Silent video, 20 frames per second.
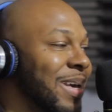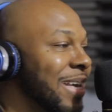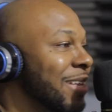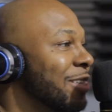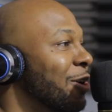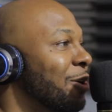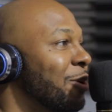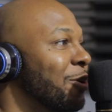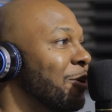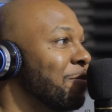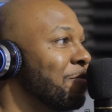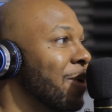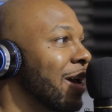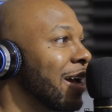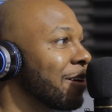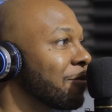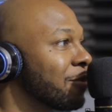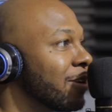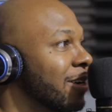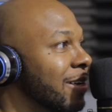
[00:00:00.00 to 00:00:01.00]
Man, the whole
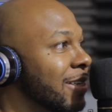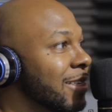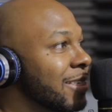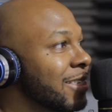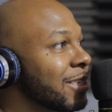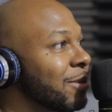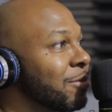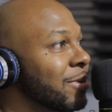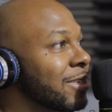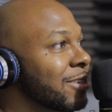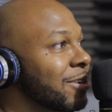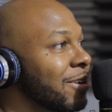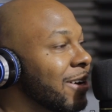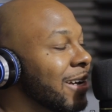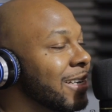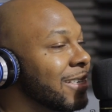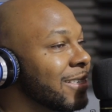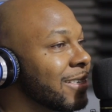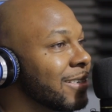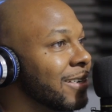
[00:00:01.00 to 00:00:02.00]
background. This shit was crazy.